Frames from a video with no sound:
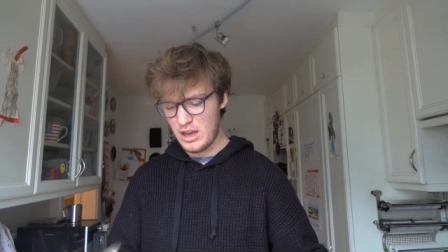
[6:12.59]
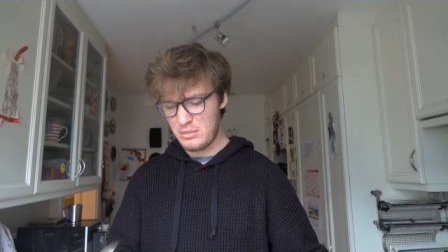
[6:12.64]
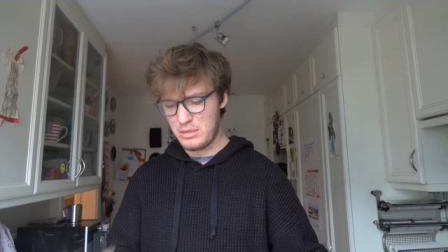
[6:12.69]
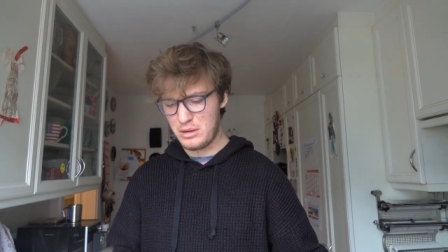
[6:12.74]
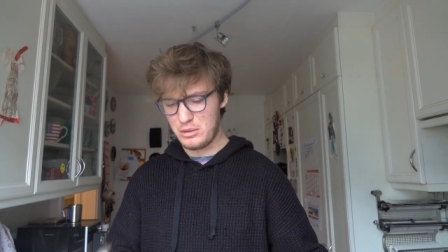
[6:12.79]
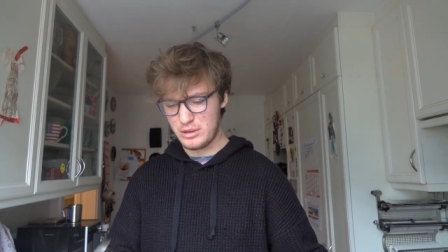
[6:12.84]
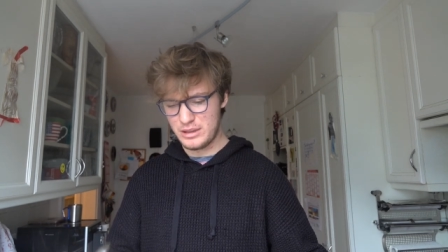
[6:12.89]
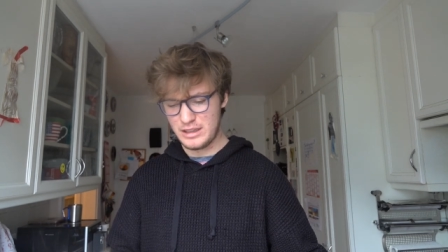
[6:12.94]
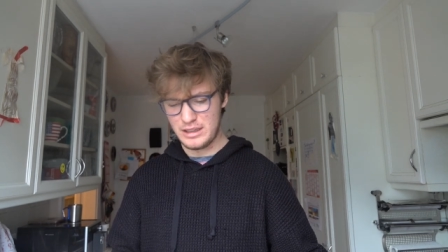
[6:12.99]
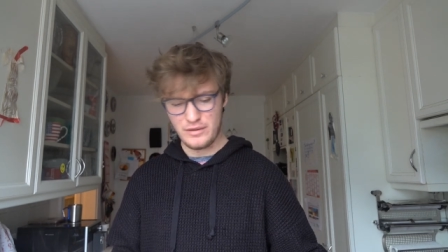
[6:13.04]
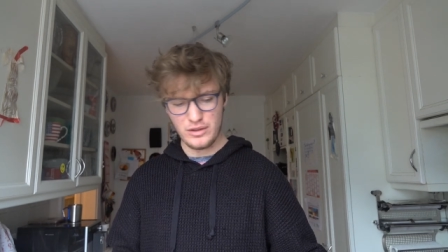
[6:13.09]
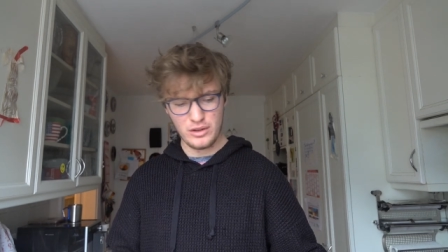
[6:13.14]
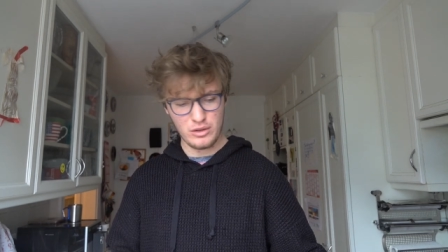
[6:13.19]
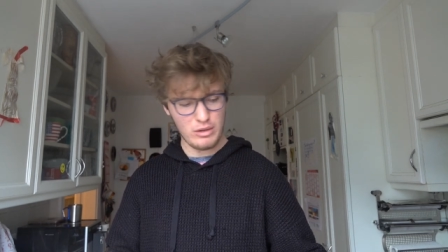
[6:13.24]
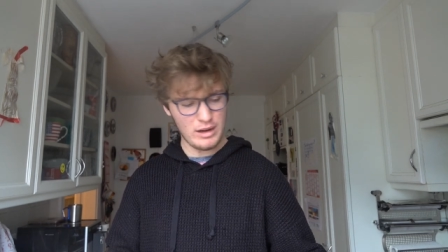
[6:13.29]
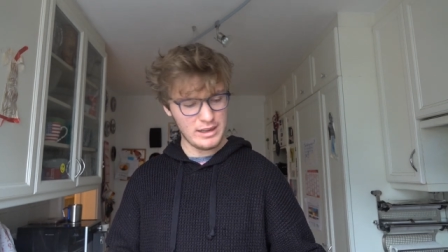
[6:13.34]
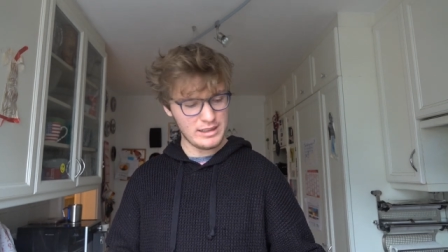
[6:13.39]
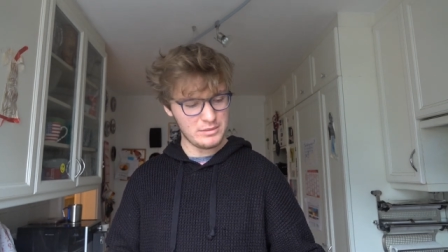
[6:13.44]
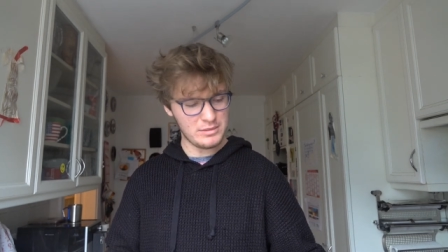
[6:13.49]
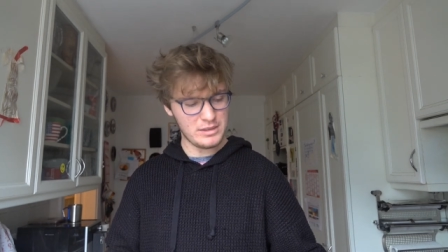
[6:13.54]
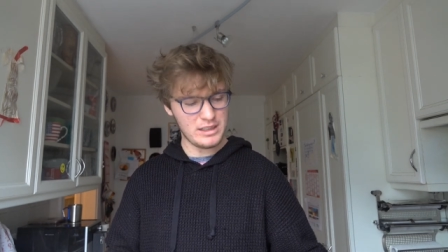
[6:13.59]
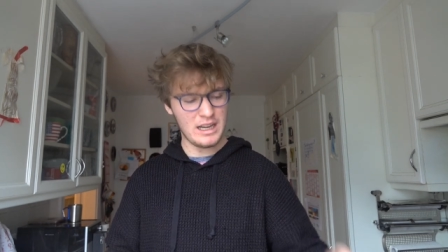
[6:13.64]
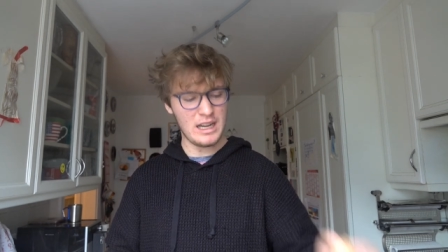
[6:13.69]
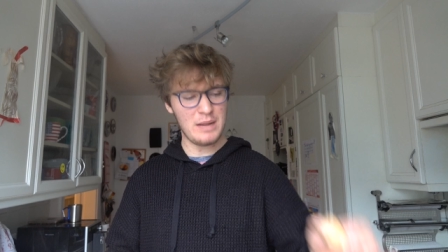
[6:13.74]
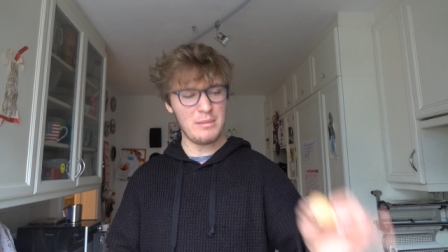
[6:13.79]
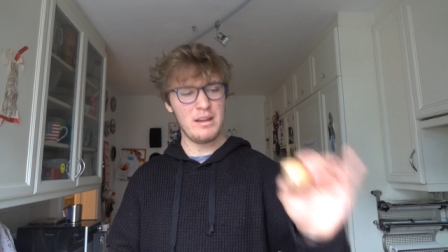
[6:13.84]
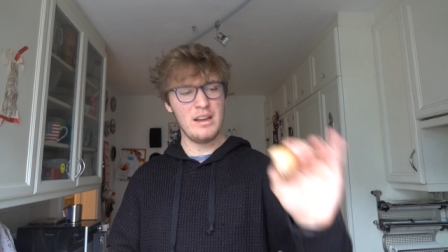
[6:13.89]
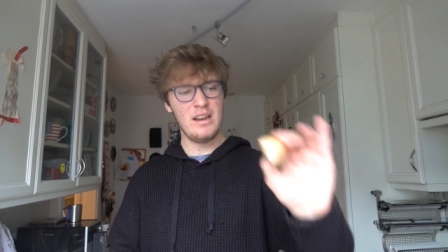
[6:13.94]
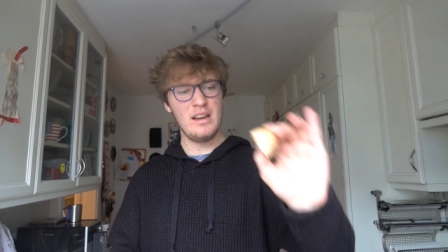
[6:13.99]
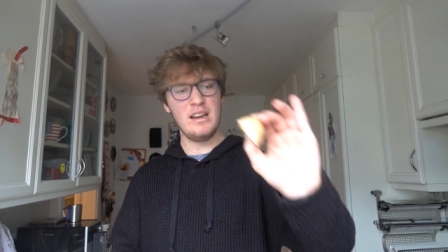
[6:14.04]
but it was in there for quite some
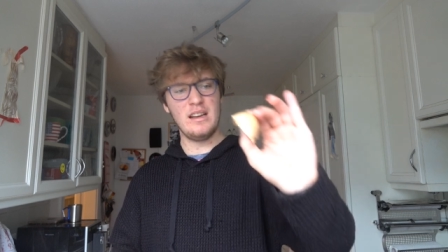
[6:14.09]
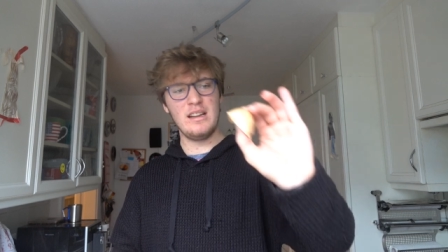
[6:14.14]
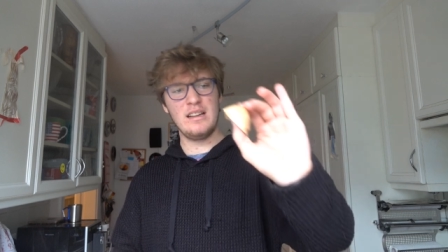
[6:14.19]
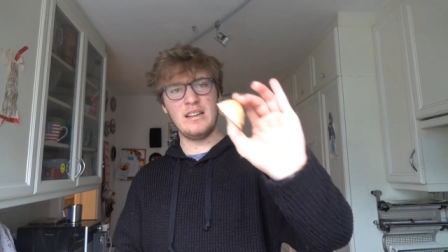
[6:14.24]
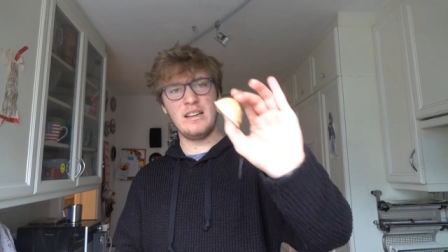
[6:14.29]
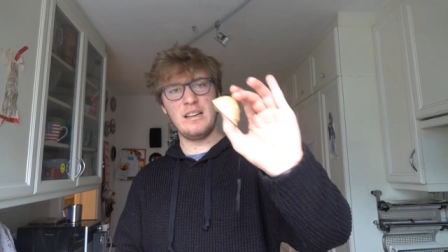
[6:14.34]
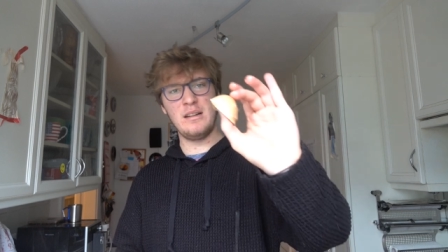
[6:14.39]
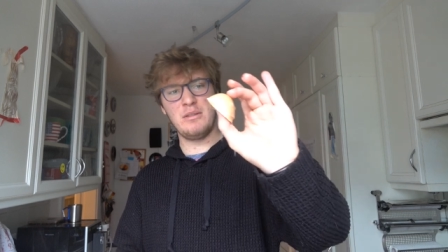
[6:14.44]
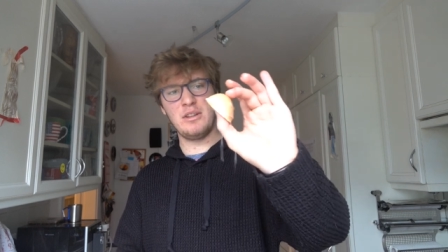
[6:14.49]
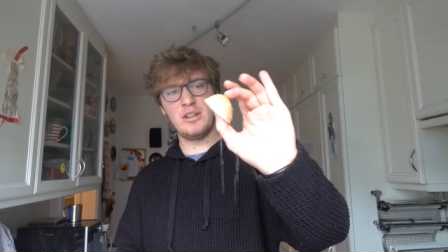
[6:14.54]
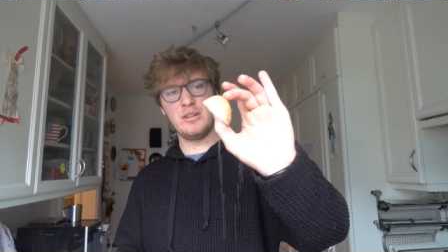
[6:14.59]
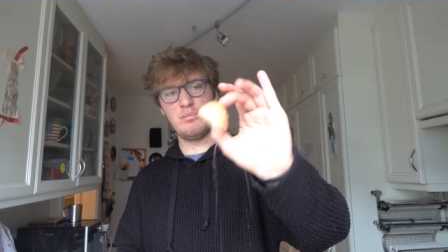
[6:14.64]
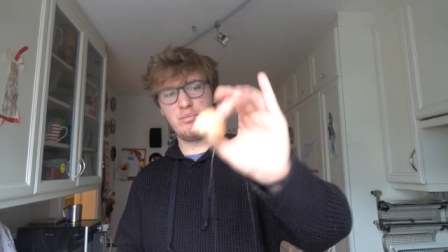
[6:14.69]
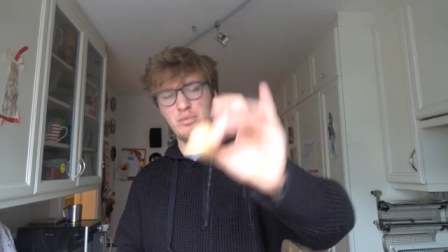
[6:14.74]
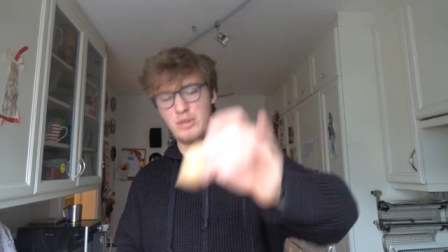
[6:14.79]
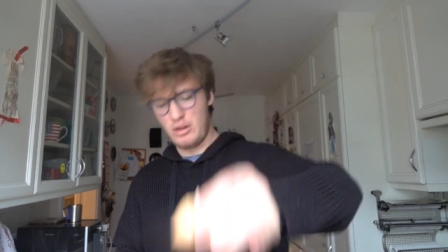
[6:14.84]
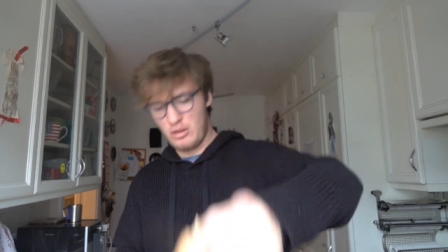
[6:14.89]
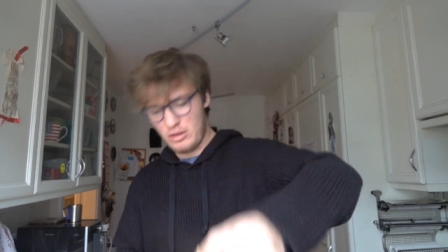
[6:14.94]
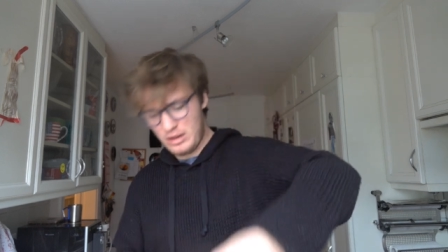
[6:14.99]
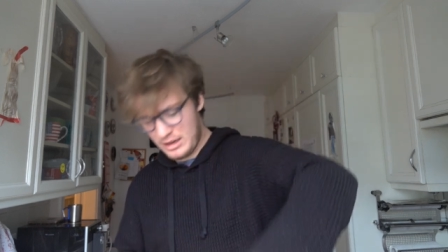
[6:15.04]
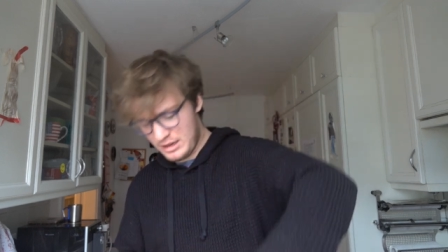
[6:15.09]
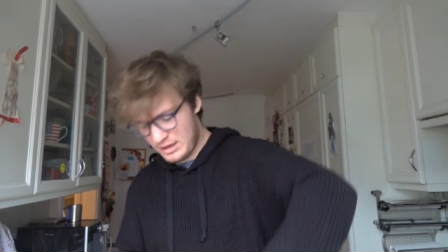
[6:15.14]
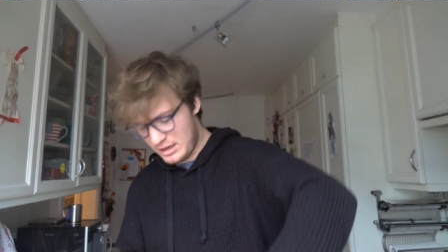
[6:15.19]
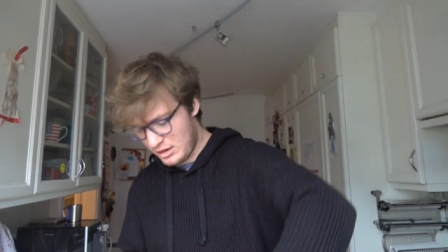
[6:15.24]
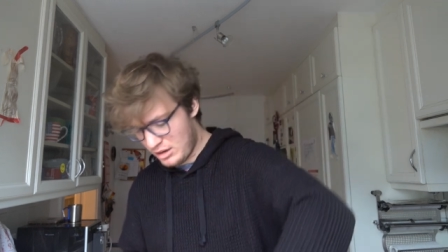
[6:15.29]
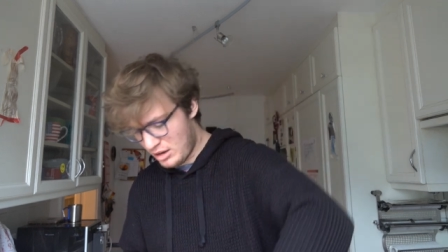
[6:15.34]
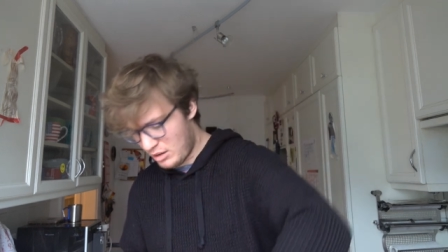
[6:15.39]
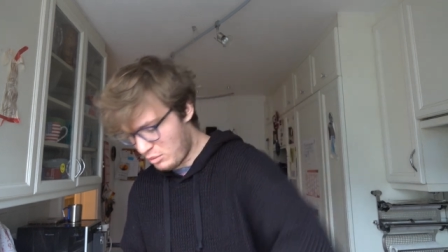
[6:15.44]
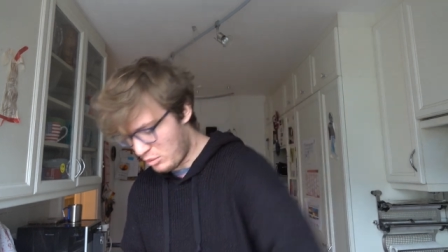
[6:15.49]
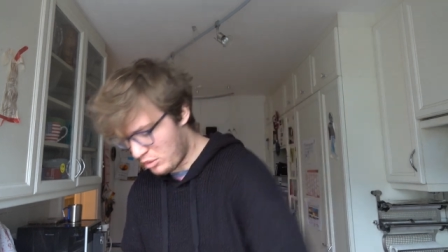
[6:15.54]
time. It just broke and
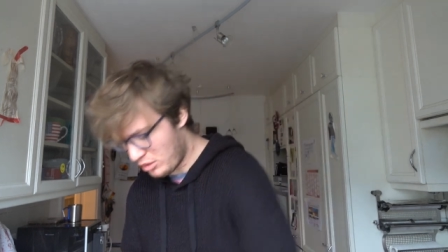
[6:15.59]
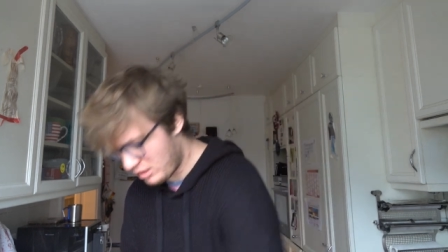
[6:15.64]
did not